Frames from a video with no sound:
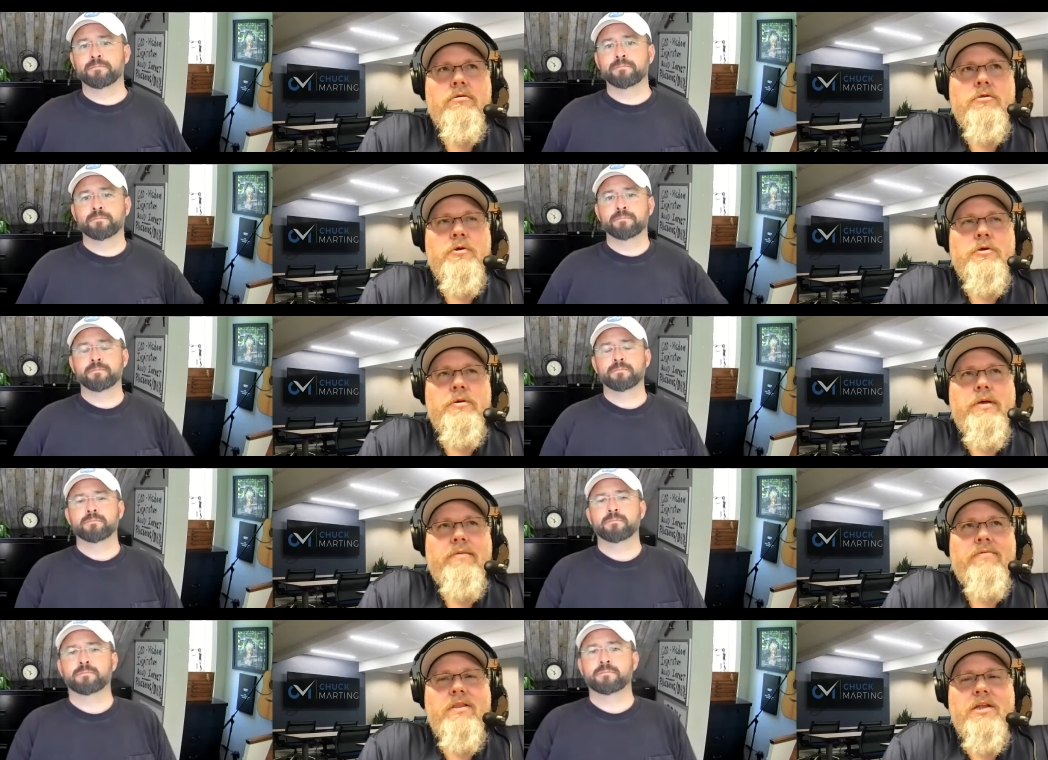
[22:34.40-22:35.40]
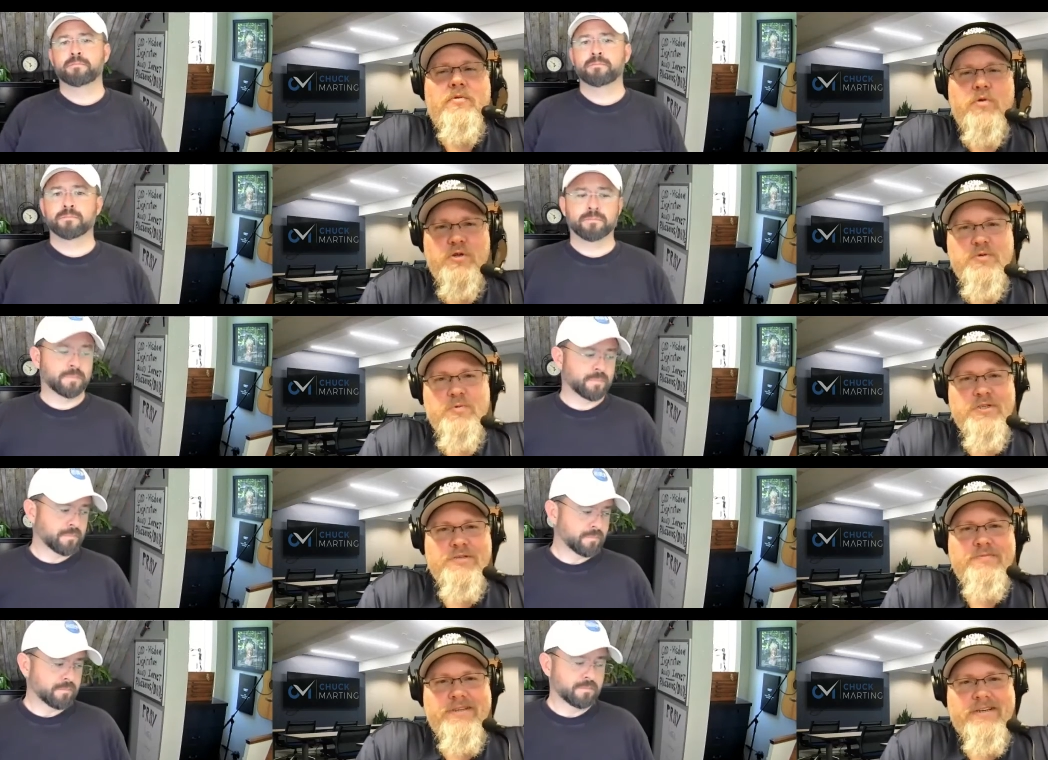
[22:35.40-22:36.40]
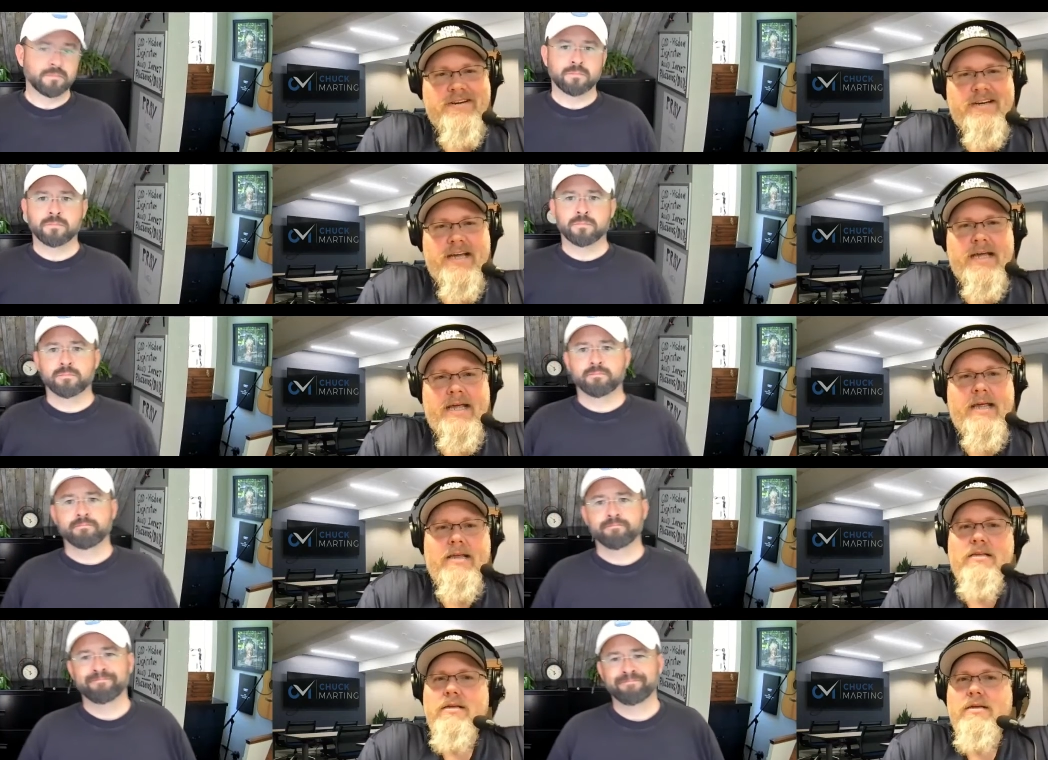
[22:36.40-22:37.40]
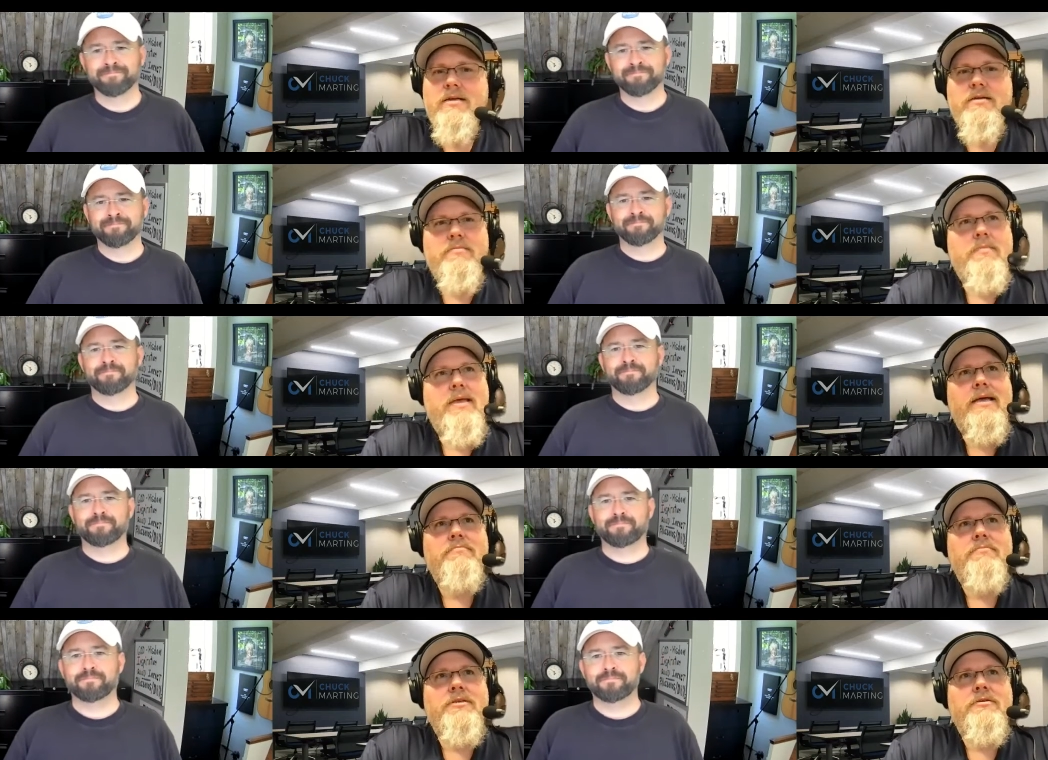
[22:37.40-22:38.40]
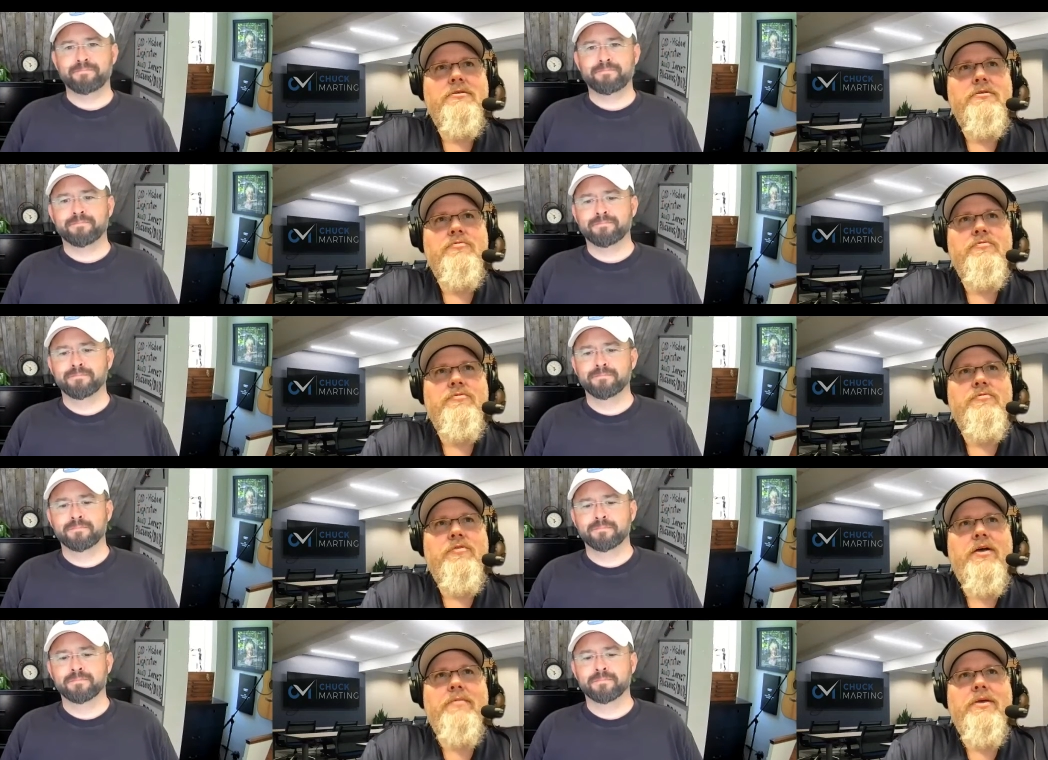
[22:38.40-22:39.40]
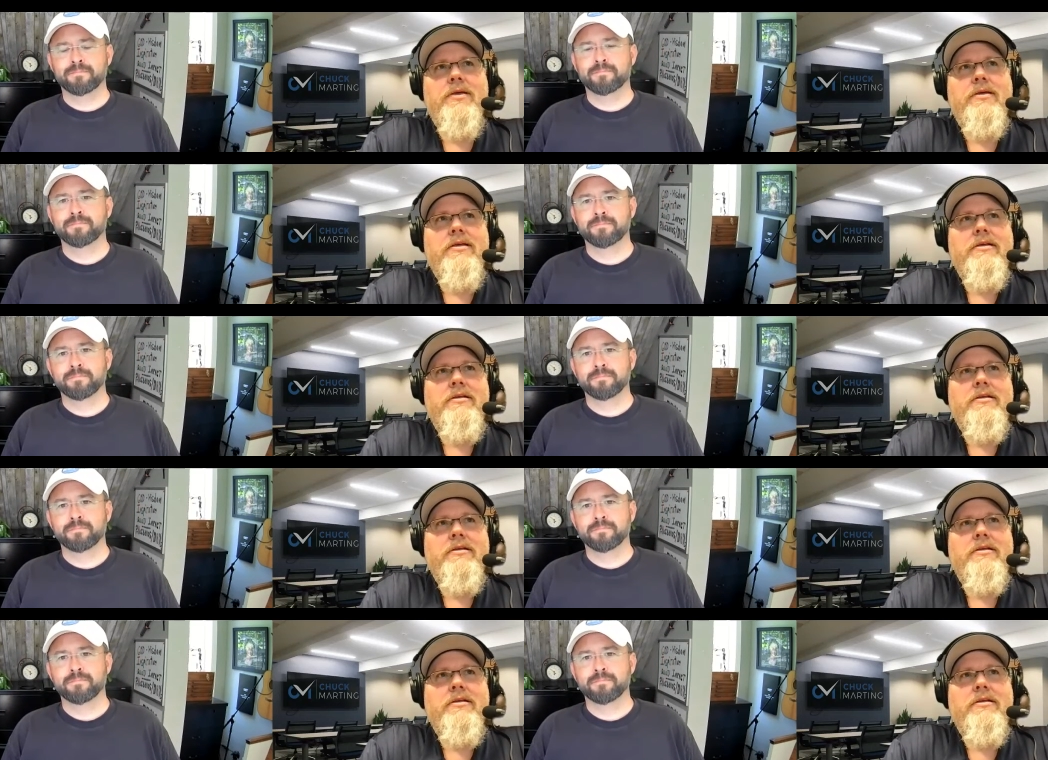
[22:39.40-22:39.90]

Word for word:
Speaker 1: You have a lot of words of wisdom there. And you've got me